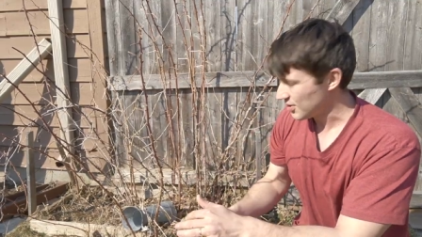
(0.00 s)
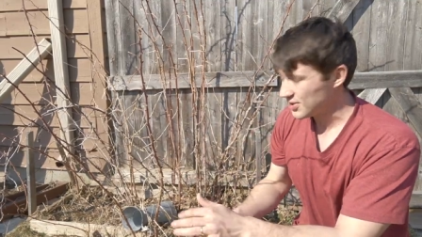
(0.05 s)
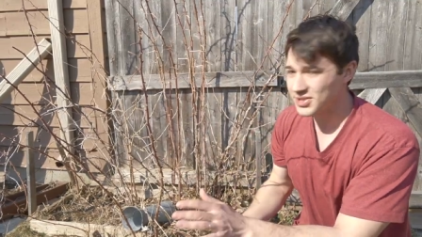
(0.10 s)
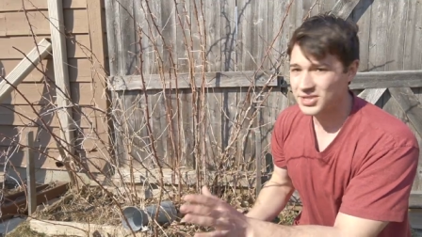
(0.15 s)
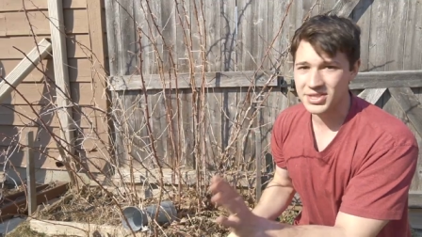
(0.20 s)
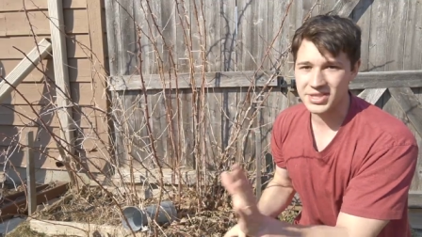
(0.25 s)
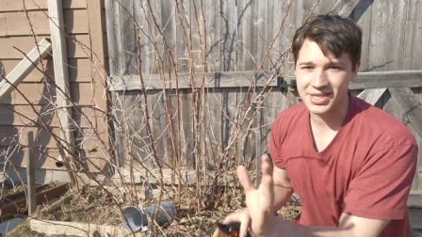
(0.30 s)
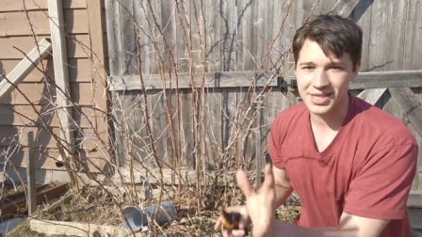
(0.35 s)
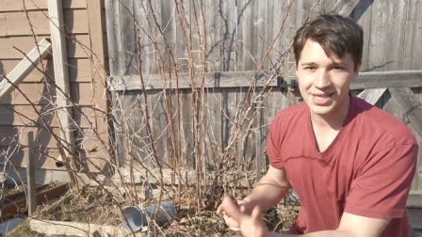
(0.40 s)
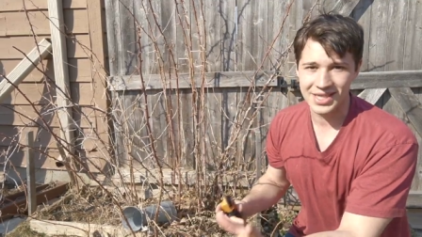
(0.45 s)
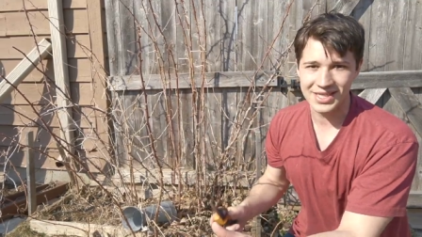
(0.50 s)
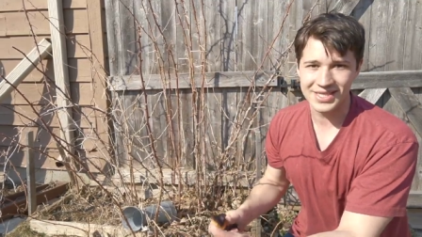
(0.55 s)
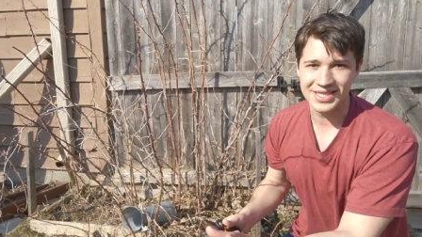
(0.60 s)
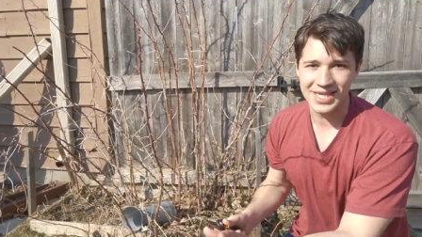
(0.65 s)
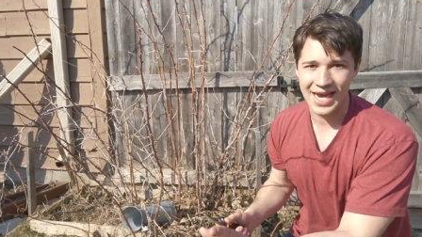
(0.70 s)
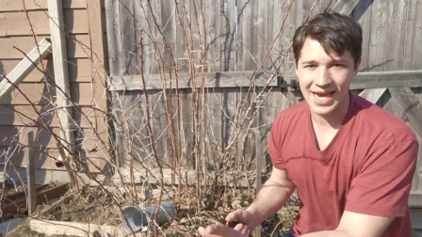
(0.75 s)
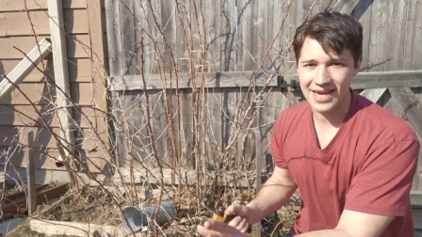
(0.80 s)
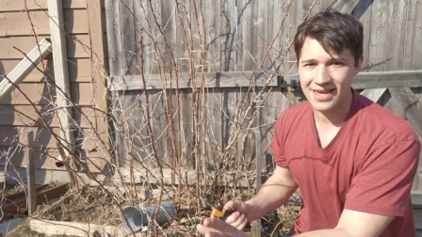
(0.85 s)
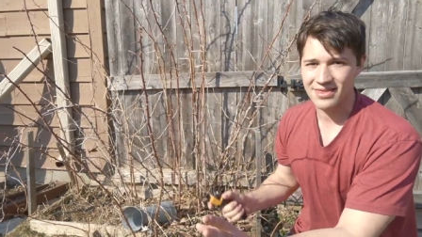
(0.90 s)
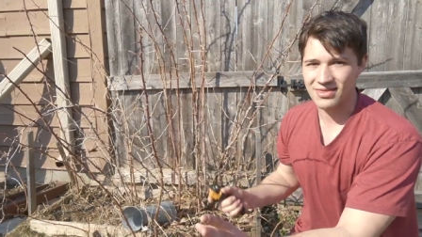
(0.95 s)
You're just gonna
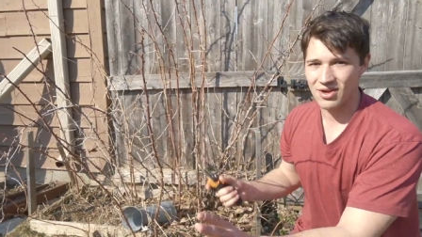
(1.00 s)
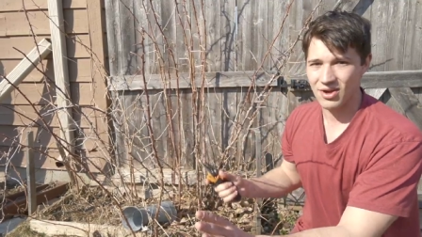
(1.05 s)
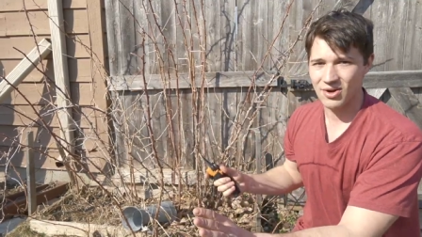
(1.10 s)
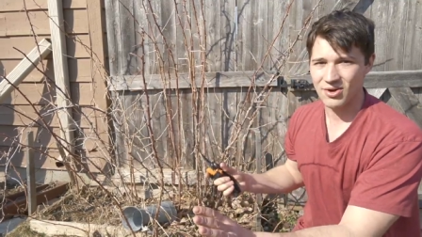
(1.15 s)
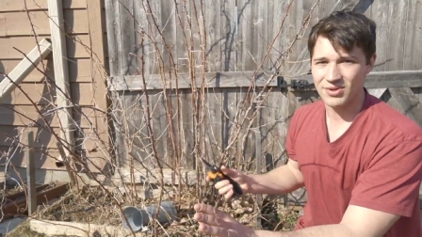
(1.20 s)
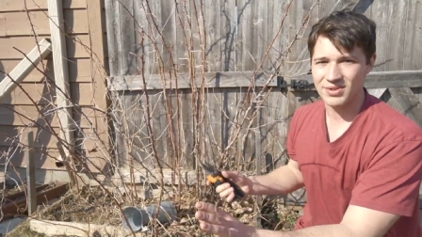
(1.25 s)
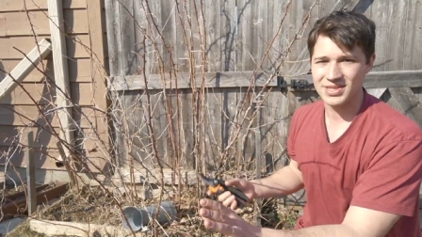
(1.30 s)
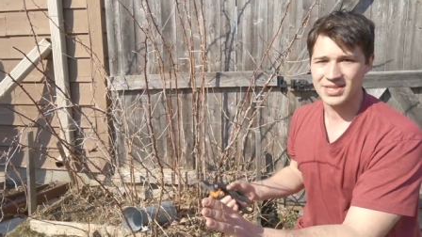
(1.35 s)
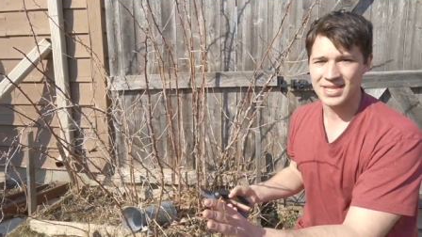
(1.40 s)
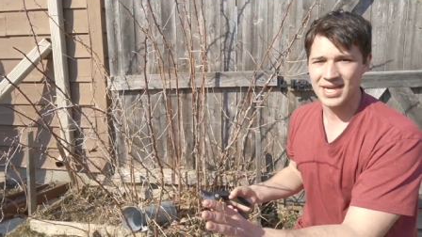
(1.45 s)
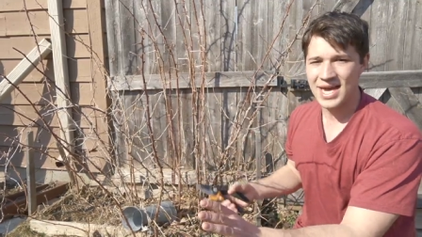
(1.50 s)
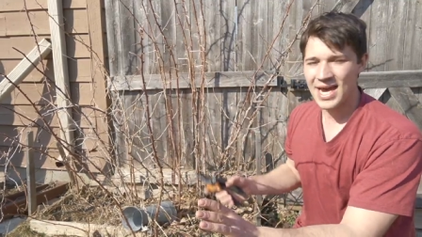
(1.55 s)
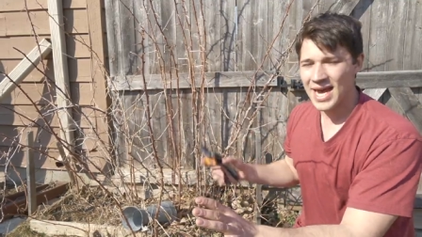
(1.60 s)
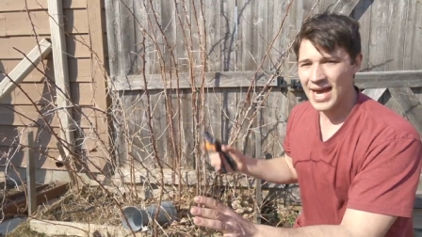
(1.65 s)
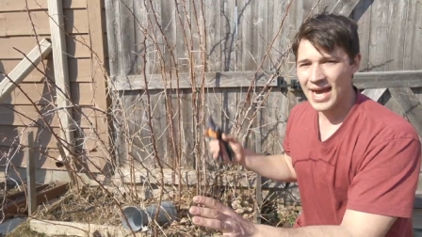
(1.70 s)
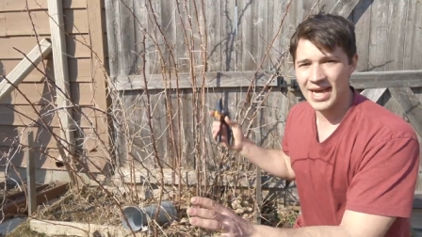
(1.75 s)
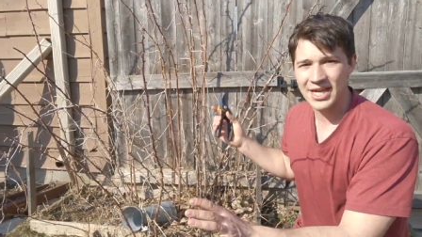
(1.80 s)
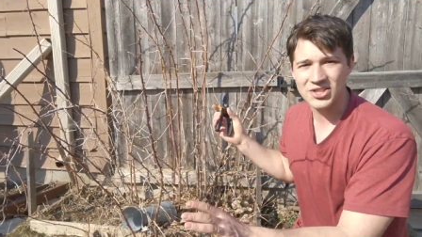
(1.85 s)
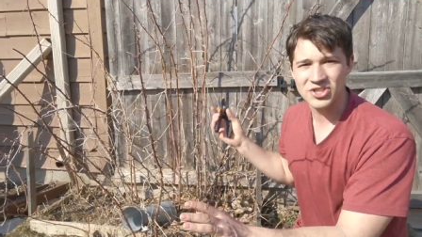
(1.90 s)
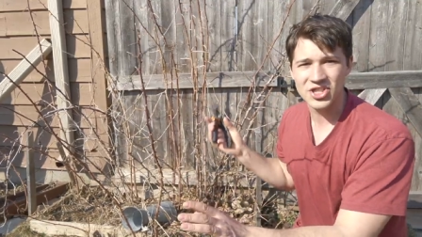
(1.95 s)
take those
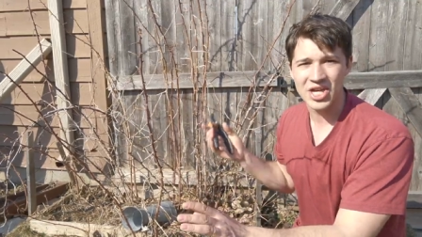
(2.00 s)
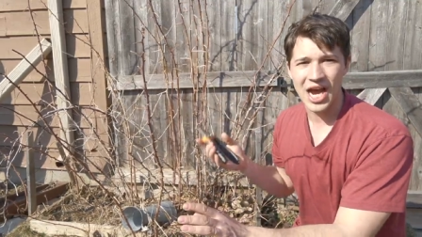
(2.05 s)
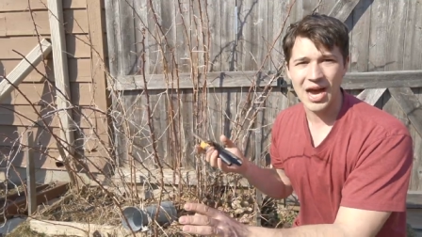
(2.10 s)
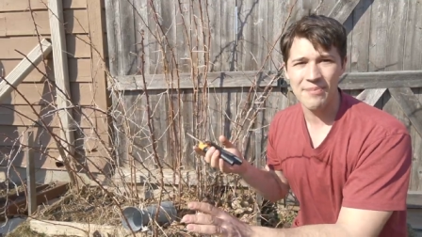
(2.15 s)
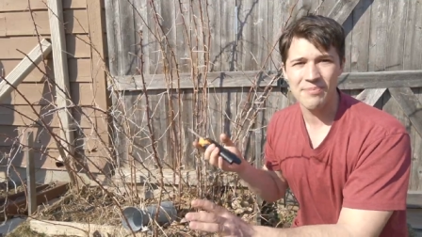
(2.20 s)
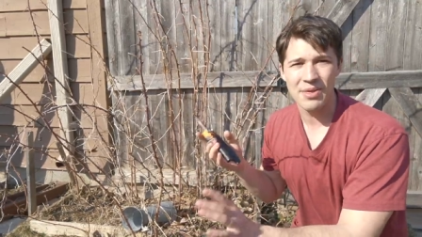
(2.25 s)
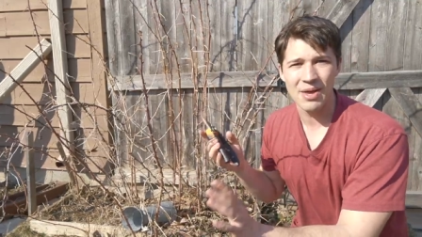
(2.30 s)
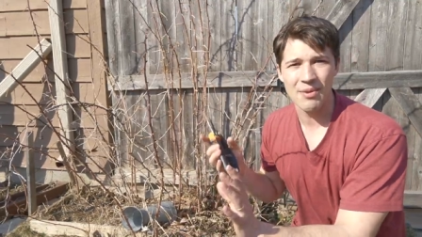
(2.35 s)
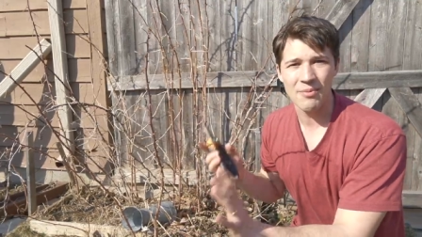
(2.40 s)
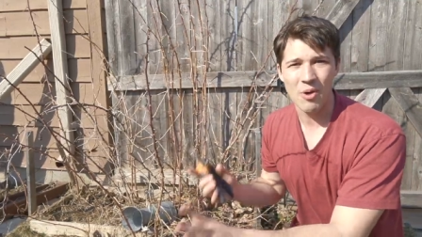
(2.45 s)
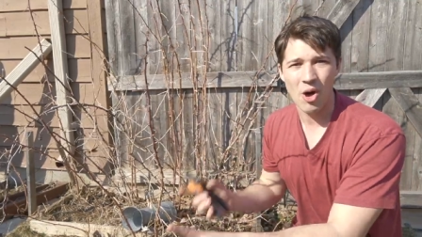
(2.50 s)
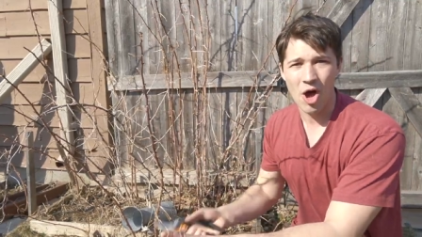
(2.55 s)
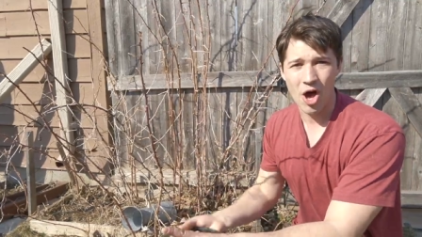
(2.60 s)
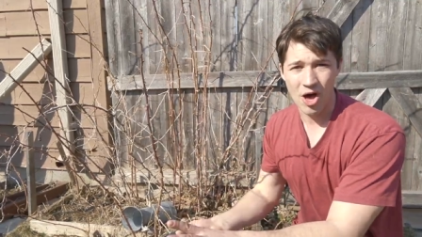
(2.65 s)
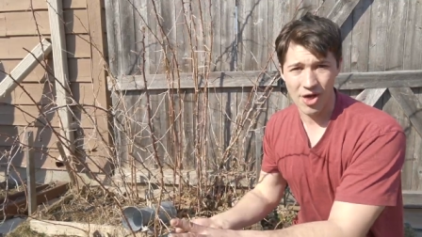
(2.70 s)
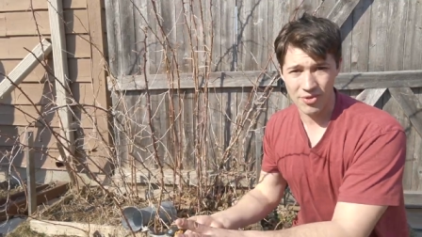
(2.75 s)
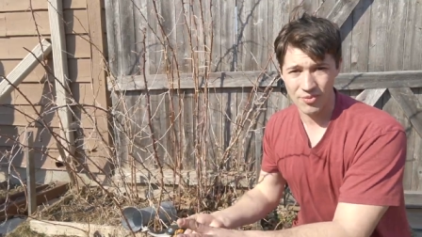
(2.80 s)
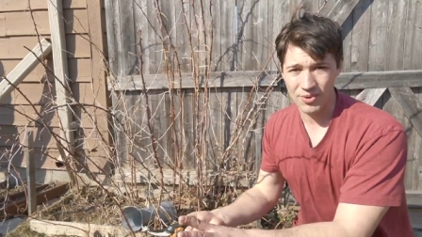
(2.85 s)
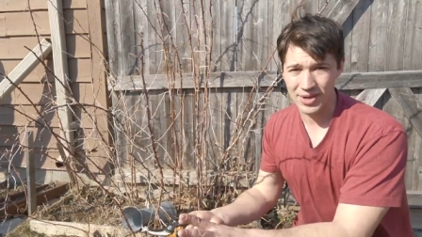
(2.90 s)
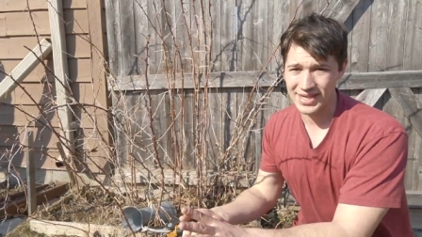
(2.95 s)
and chop them all
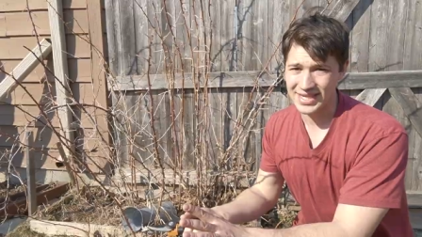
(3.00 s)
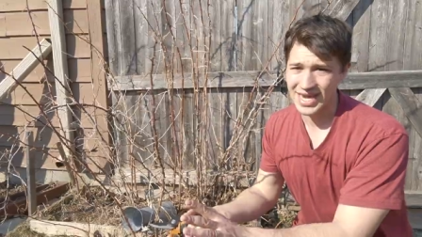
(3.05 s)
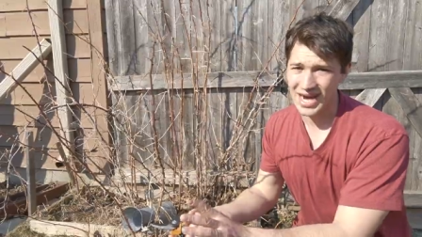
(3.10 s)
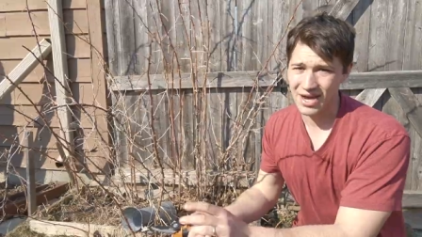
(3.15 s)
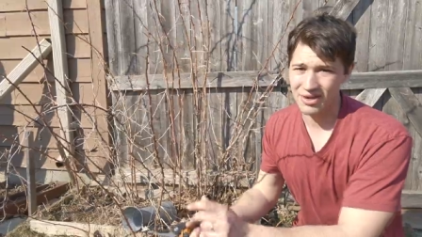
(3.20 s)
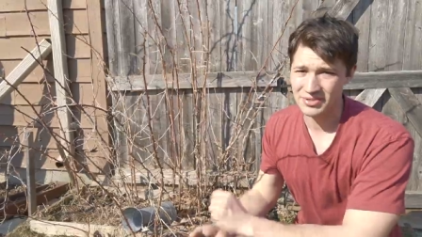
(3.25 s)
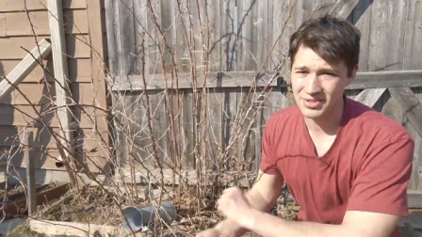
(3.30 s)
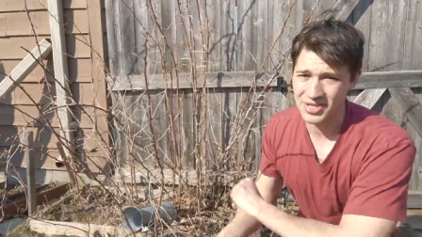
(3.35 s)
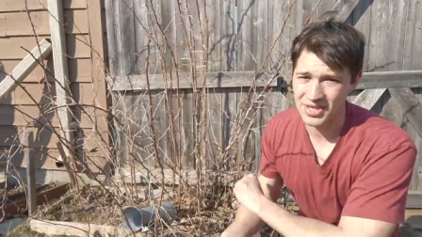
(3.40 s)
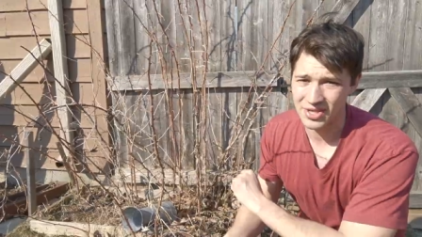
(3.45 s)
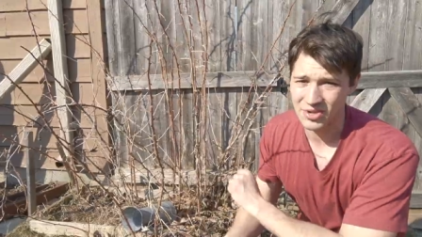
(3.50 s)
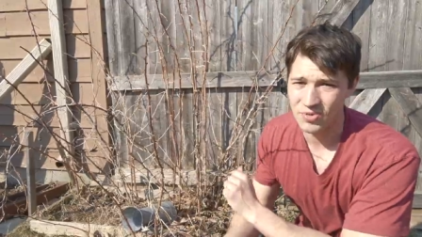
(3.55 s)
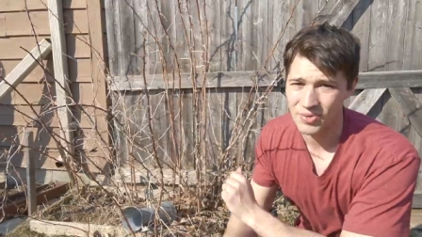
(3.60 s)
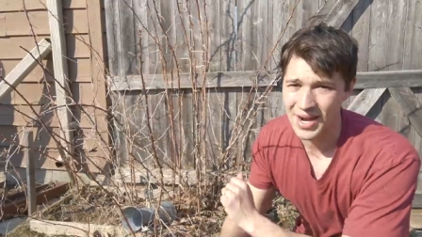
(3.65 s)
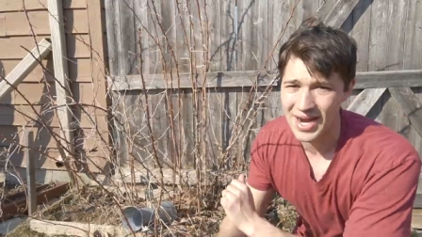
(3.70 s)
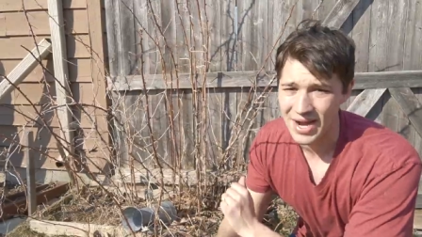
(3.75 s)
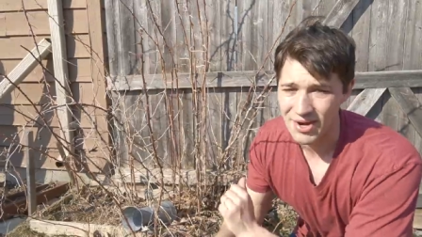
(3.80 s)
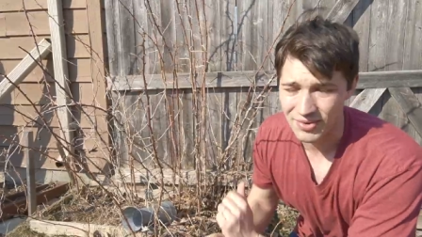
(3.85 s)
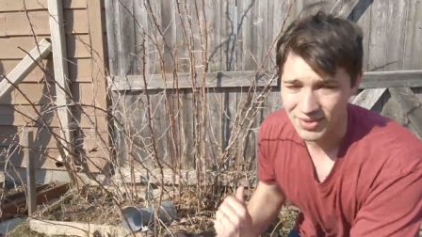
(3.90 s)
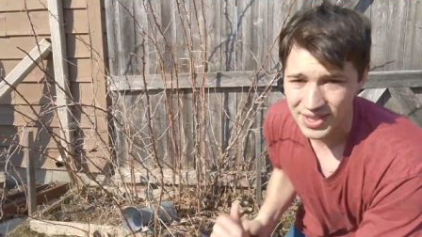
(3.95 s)
the way down to the
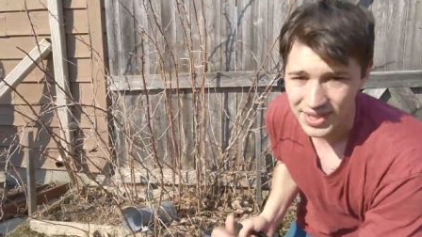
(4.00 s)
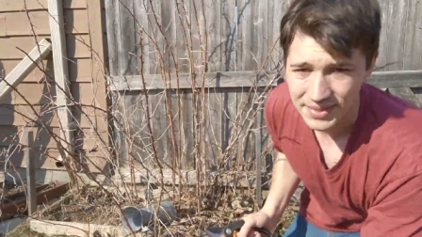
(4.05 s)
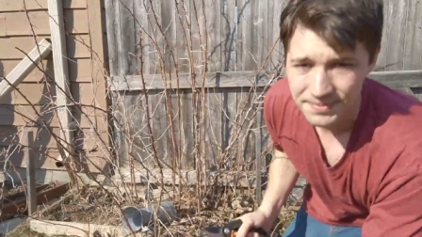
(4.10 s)
ground.